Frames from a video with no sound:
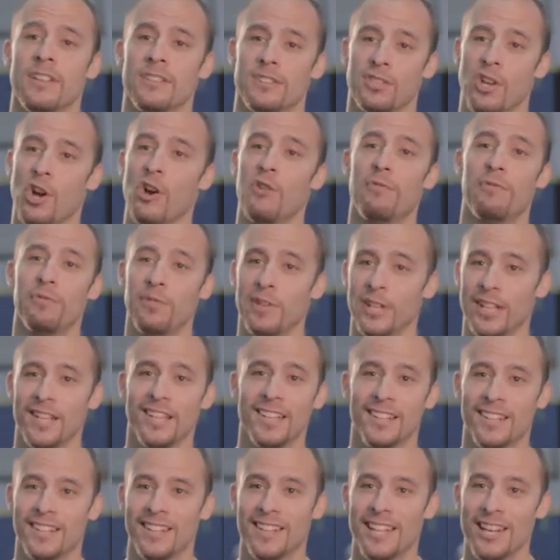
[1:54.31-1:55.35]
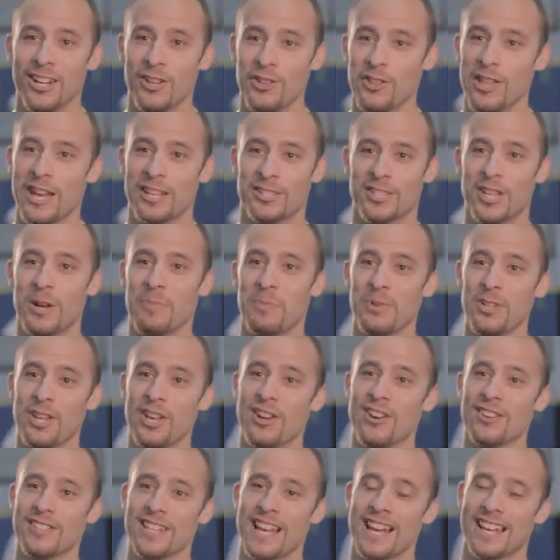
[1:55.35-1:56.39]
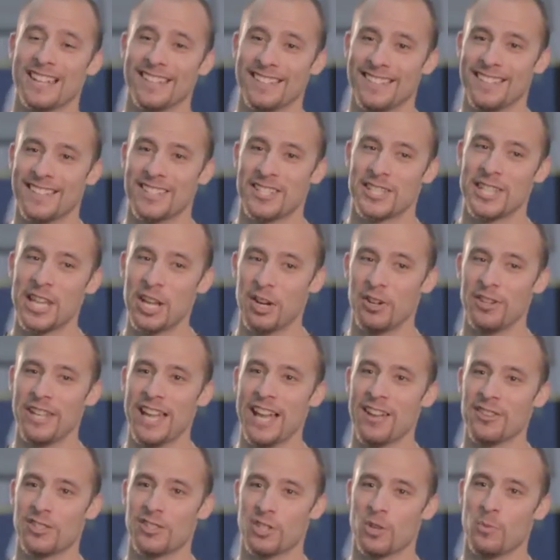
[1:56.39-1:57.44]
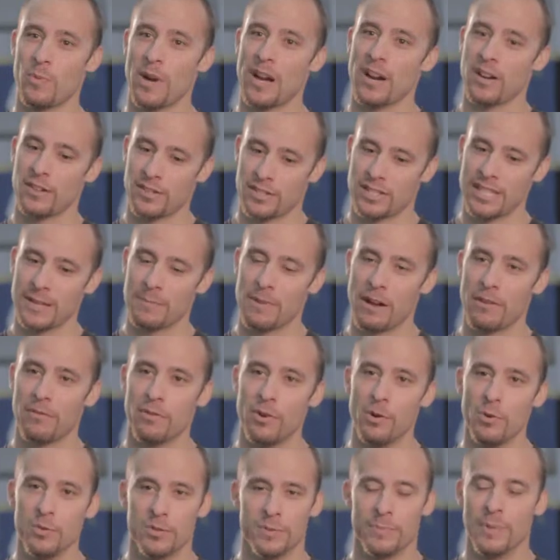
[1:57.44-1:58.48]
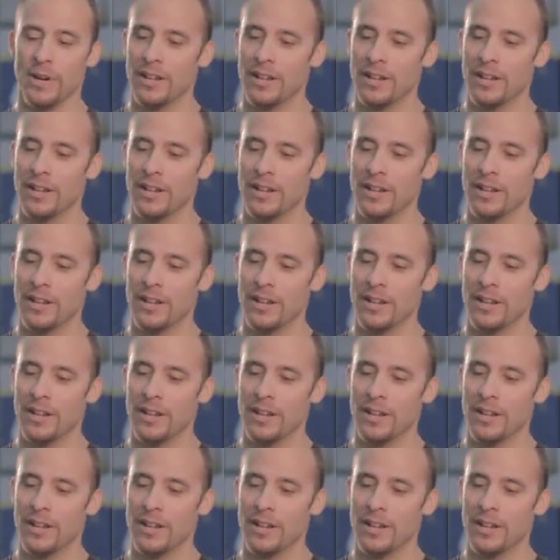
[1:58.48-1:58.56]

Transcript: So hopefully, here in the next couple of years, I can settle down somewhere and set my roots.